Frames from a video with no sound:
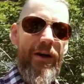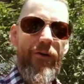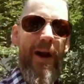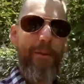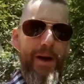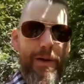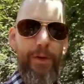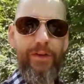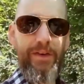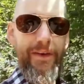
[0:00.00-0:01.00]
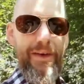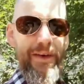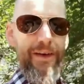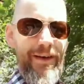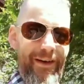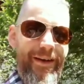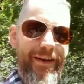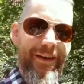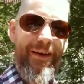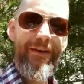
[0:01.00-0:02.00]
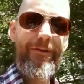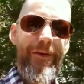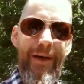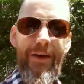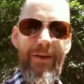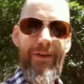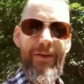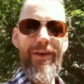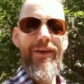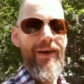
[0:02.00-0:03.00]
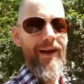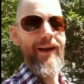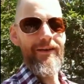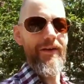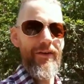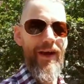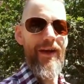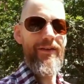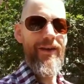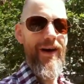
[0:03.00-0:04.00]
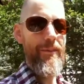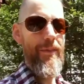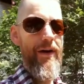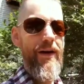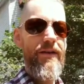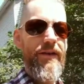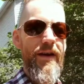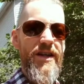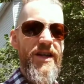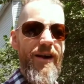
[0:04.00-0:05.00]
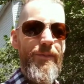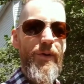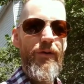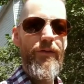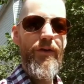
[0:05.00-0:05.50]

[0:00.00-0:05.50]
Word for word: Kramer Ammons' uh, video, and until next time, stay shatterproof.